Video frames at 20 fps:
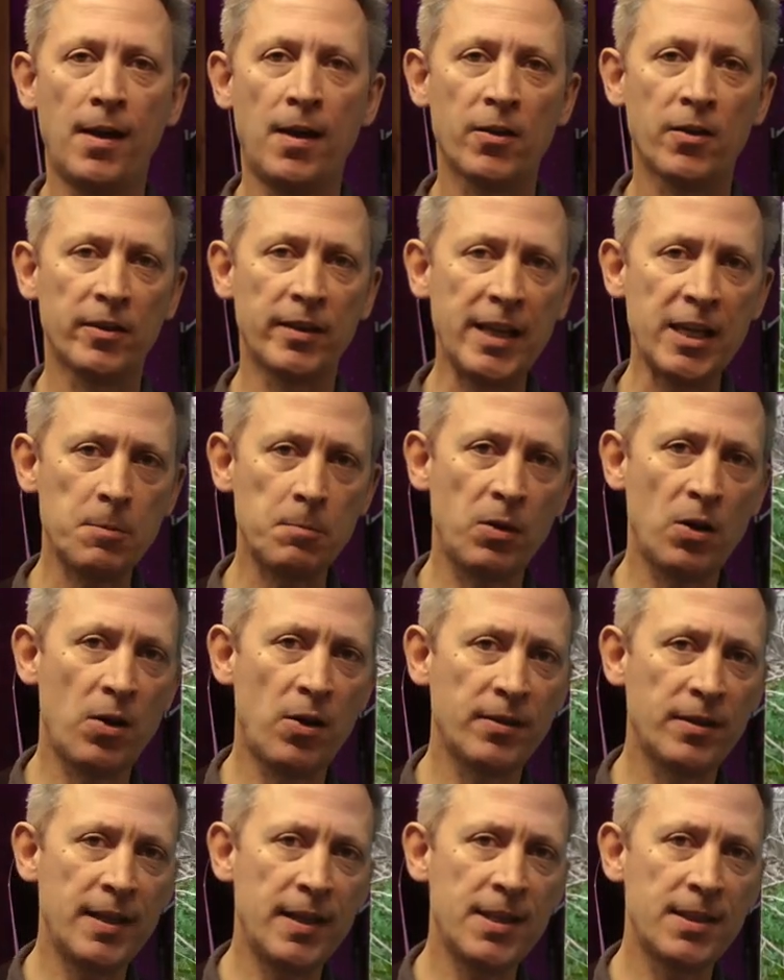The next
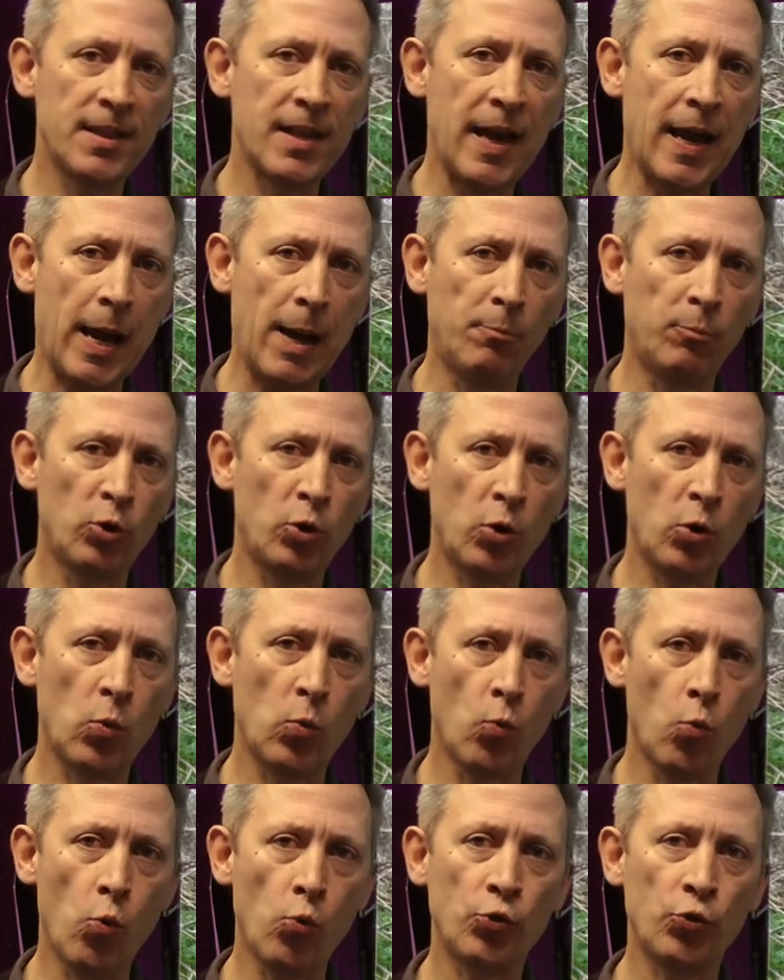plant is the hemlock
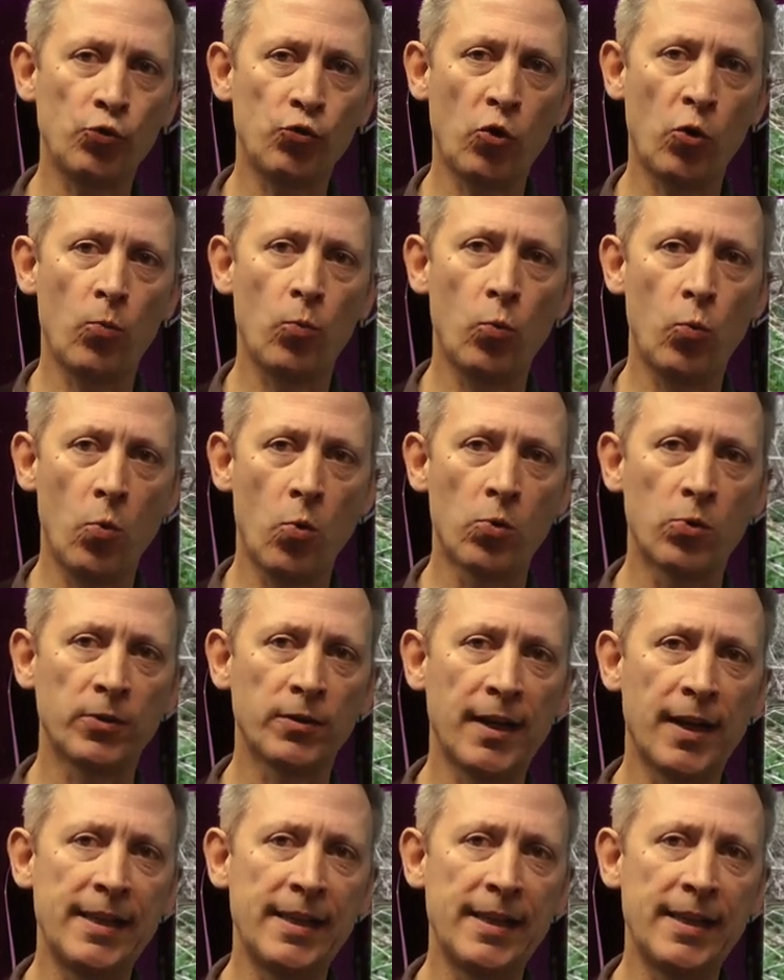waterdrop wort,